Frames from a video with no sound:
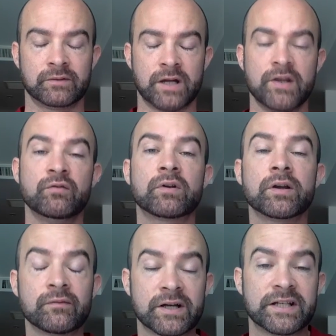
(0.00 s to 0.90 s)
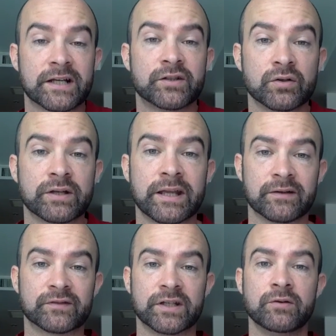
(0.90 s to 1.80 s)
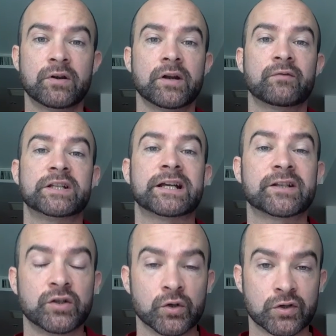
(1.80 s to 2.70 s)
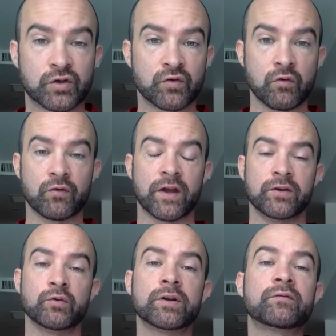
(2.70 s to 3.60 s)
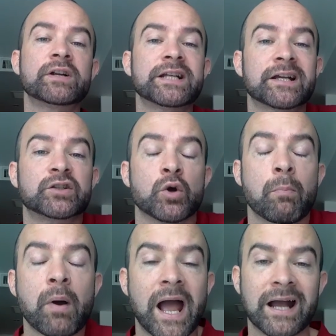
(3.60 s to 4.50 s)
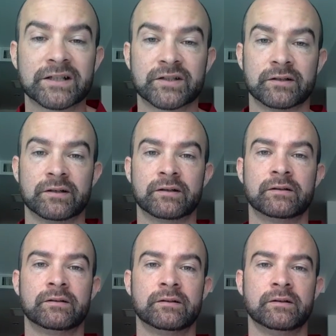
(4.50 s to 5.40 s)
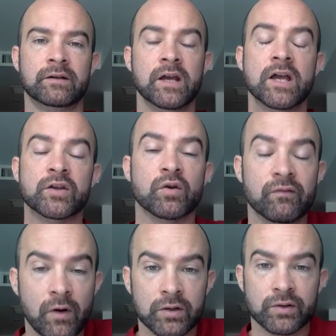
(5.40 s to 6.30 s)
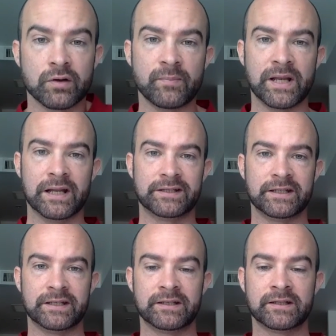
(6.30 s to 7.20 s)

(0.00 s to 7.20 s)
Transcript: Are you going to reject your gifts? Are you going to reject your truth? Are you going to reject your passion, your vulnerability?